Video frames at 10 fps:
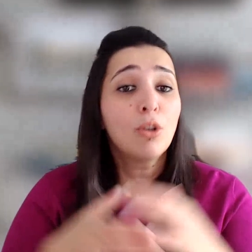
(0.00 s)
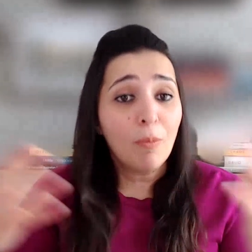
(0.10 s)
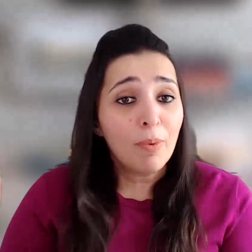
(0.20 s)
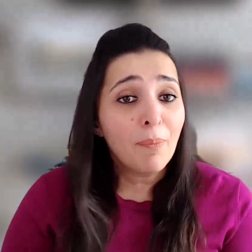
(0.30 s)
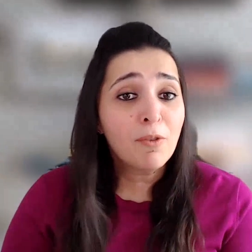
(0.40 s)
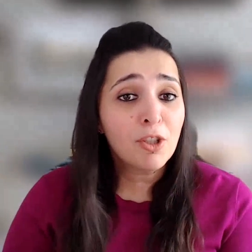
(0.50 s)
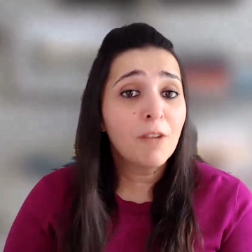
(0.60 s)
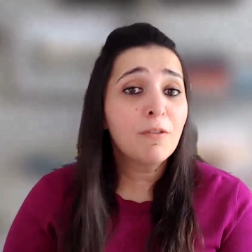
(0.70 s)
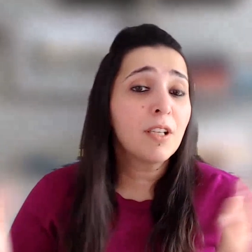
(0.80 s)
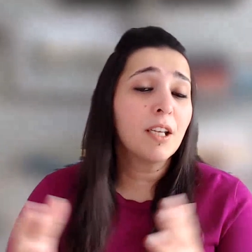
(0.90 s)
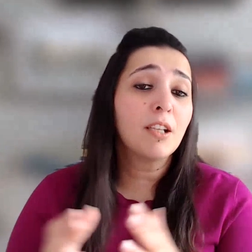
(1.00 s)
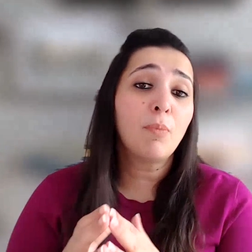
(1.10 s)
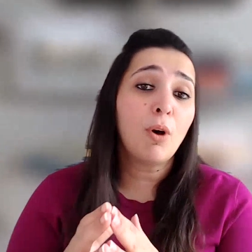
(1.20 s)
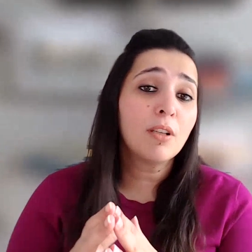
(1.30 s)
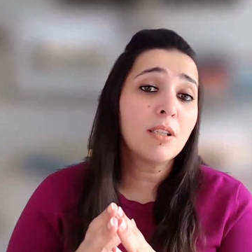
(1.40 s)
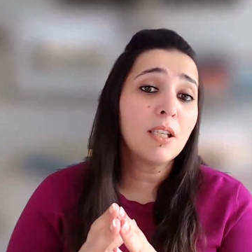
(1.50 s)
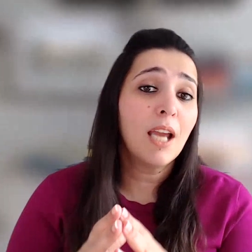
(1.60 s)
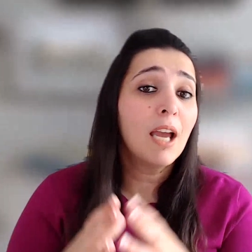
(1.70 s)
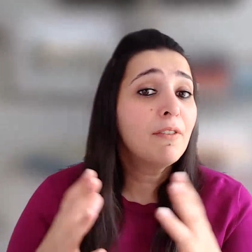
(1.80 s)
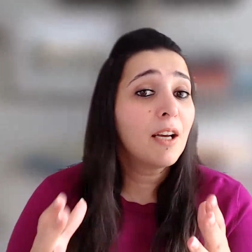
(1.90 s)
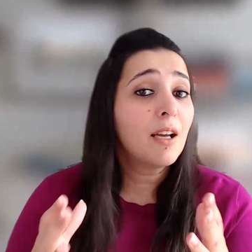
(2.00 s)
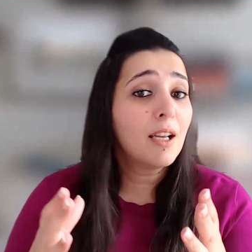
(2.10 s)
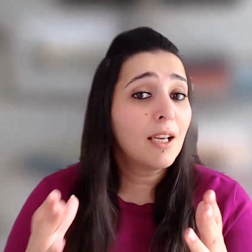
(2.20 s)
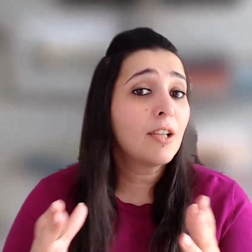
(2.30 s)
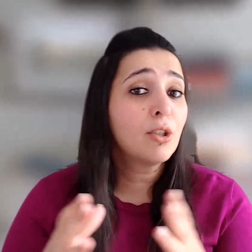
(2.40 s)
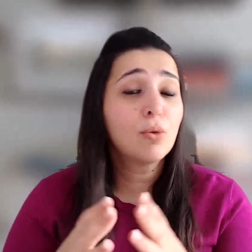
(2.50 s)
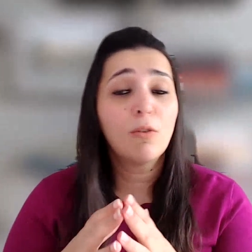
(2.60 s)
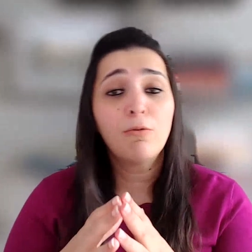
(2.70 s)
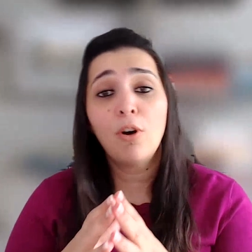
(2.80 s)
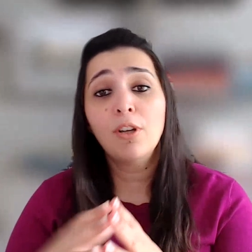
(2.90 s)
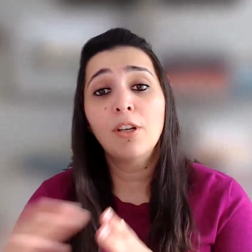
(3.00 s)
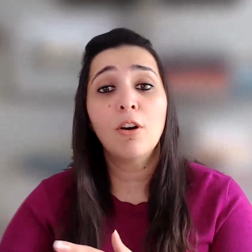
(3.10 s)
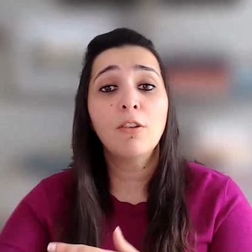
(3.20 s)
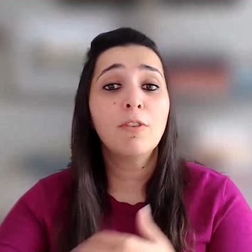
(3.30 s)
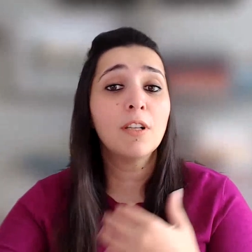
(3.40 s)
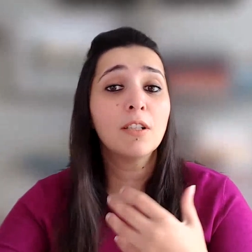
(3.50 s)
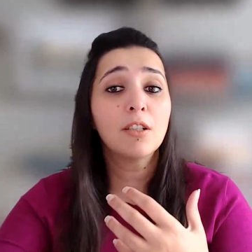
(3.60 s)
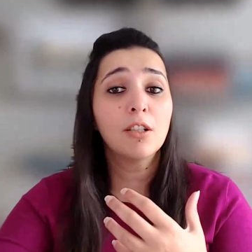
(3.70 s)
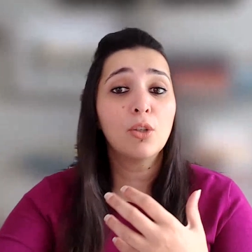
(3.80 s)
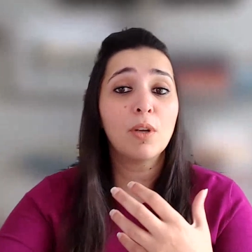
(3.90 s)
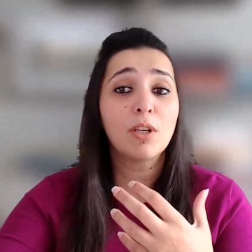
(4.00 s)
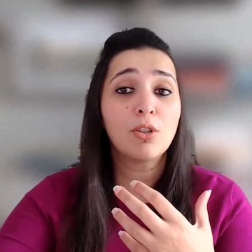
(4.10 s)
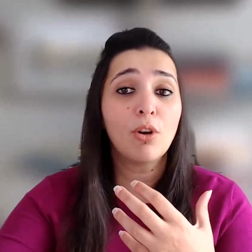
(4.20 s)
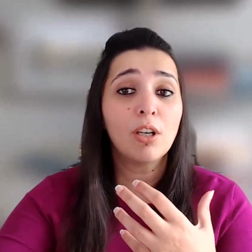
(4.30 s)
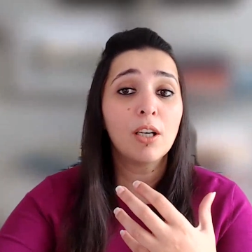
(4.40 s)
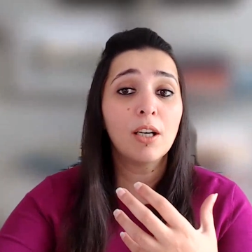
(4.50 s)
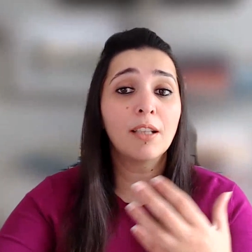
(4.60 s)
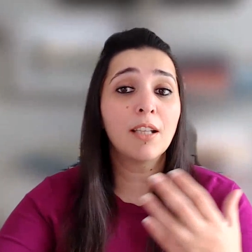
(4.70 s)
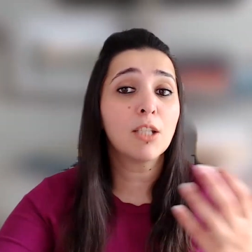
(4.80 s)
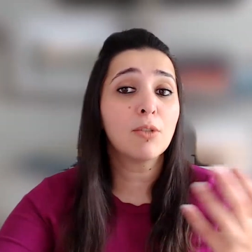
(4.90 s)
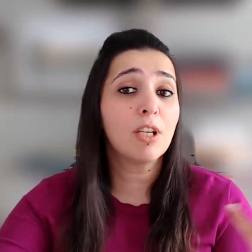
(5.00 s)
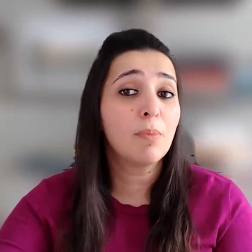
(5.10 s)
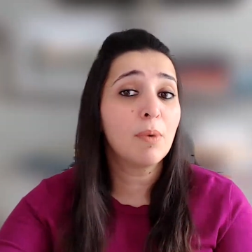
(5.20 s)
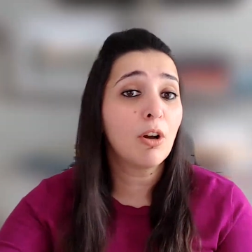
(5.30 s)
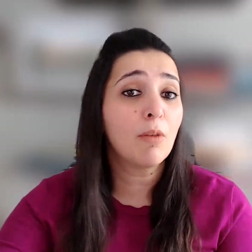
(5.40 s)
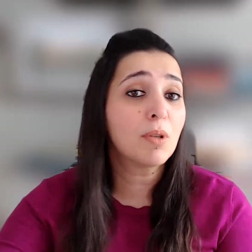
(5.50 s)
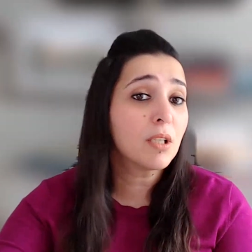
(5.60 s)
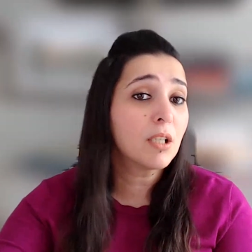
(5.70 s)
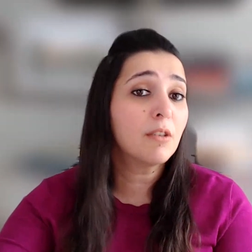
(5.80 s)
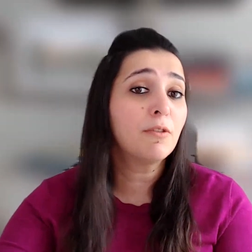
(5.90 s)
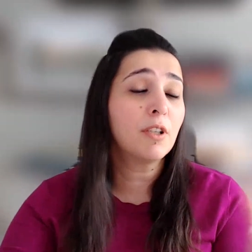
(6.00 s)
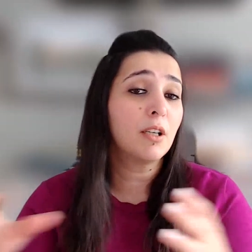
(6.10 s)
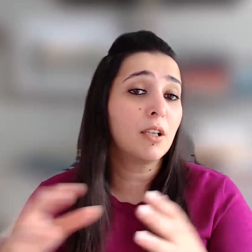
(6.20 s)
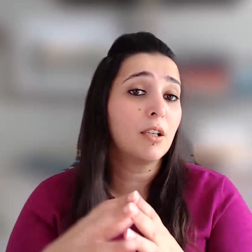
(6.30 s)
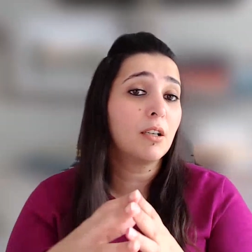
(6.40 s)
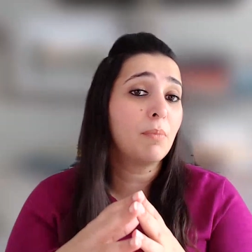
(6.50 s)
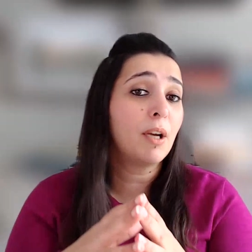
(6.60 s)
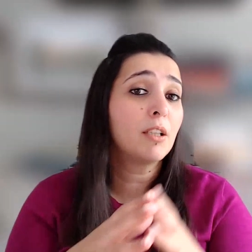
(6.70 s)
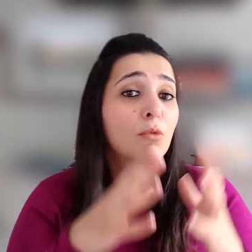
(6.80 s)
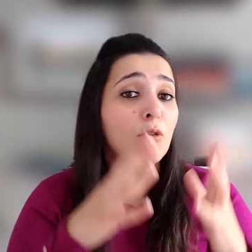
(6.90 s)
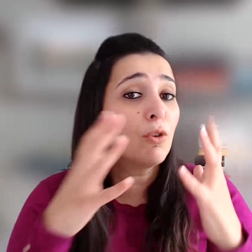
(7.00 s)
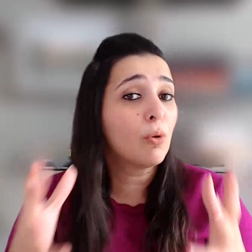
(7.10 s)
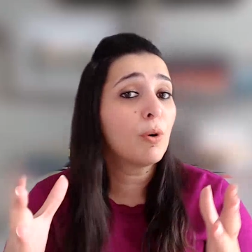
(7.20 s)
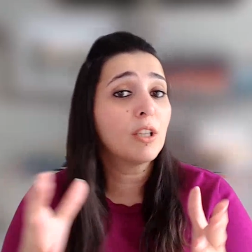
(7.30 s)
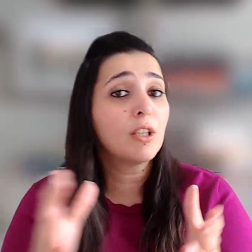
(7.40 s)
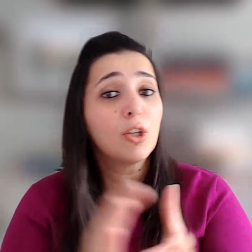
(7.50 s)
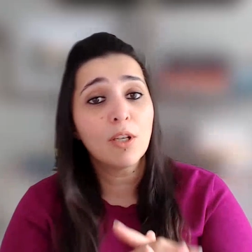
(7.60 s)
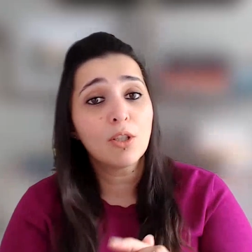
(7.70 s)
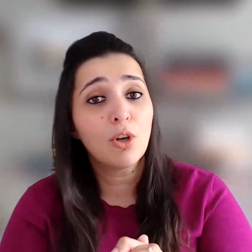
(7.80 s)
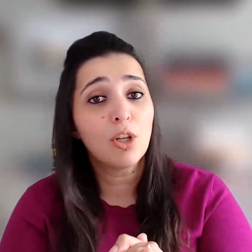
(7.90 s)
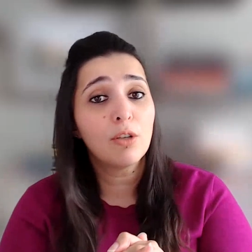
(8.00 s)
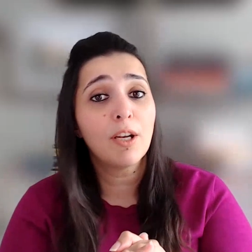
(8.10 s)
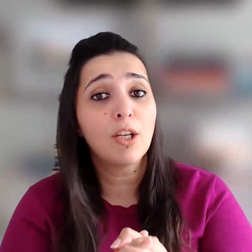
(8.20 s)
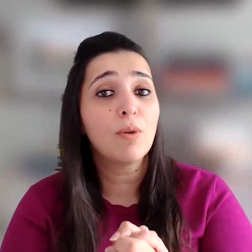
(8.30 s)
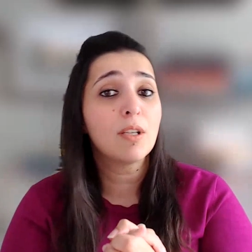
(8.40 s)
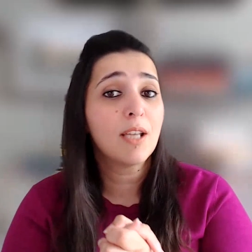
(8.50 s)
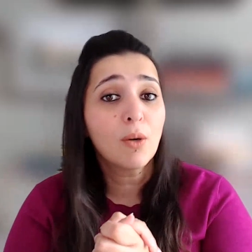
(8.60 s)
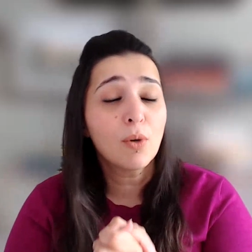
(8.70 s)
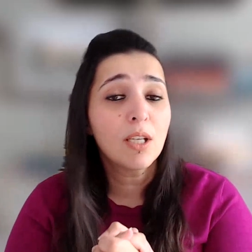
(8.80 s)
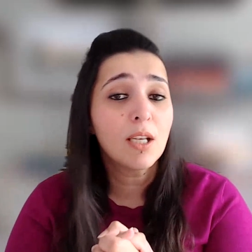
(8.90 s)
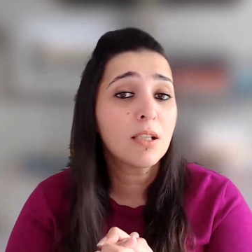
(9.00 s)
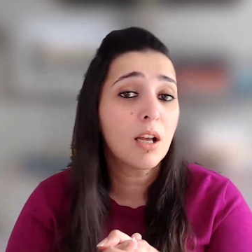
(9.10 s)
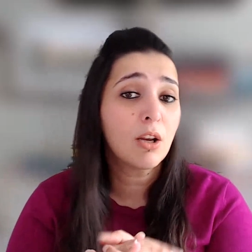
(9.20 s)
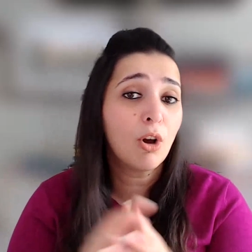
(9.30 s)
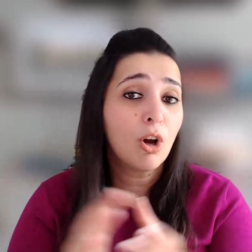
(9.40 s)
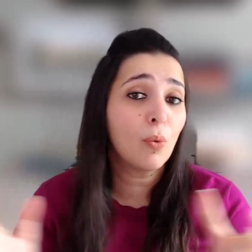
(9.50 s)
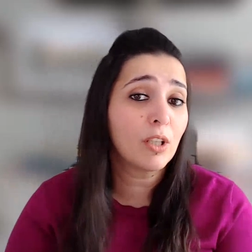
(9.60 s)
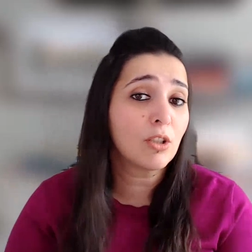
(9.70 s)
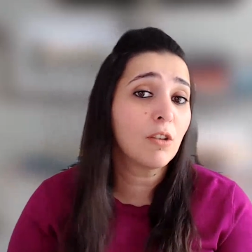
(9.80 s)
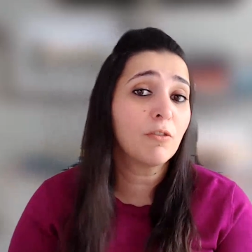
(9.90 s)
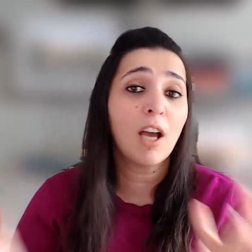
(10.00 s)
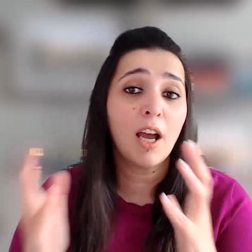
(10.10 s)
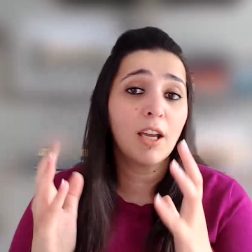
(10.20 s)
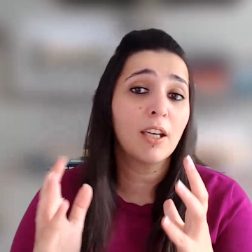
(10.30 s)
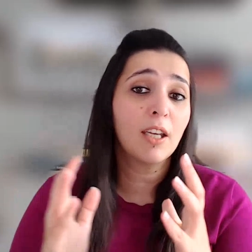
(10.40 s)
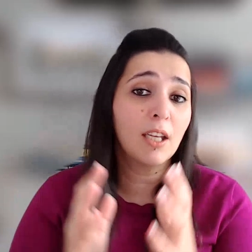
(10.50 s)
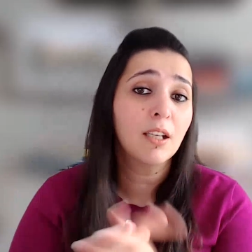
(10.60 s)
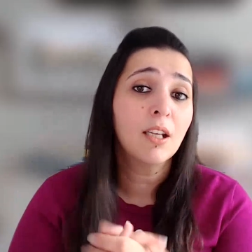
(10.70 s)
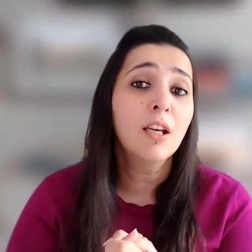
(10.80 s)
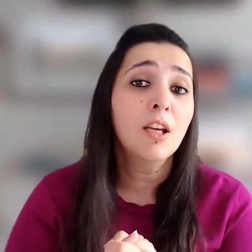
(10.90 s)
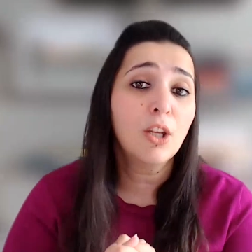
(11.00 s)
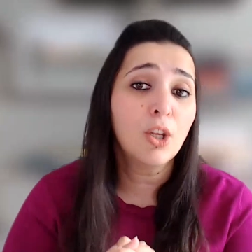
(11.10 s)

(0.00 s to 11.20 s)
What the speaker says: So the abrupt shifts in policy have led to a fall in confidence in the US dollar, and that's really been observed by the move lower in the US dollar and US equities, along with the shift higher in